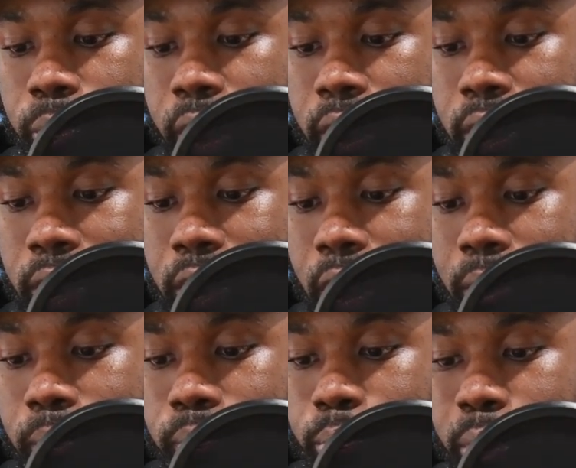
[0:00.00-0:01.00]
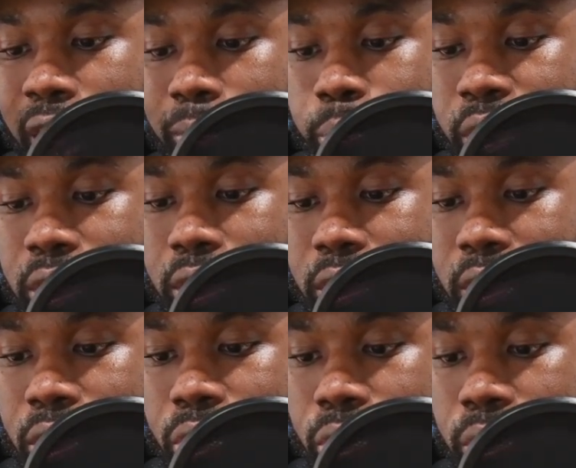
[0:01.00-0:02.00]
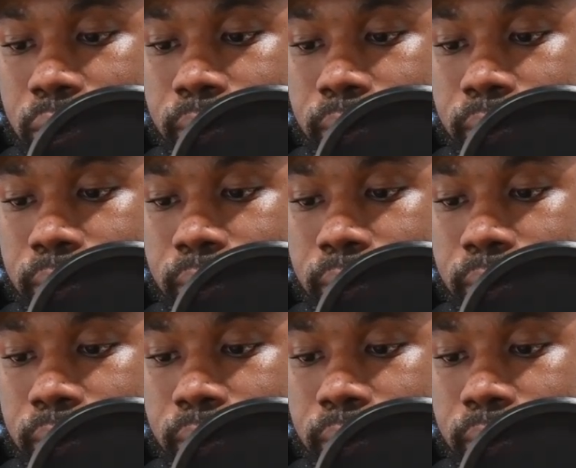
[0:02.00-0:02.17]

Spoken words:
back at that time, black business centers.